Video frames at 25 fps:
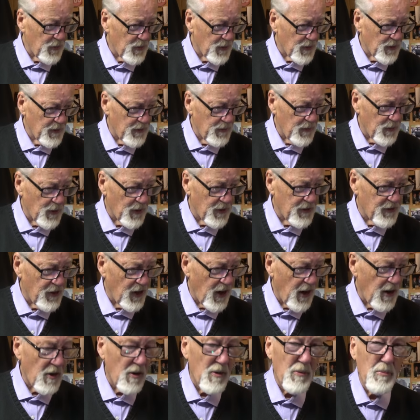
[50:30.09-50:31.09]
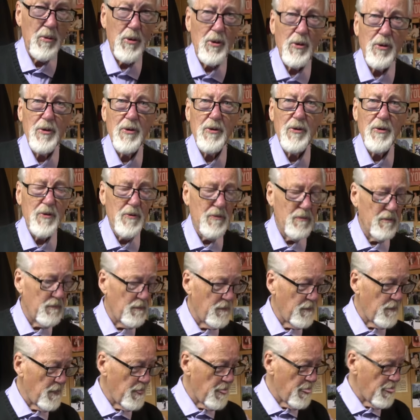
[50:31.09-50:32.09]
just it's it's a pretty rare maker
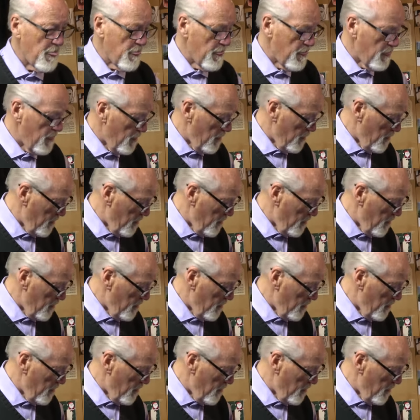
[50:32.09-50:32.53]
for an R A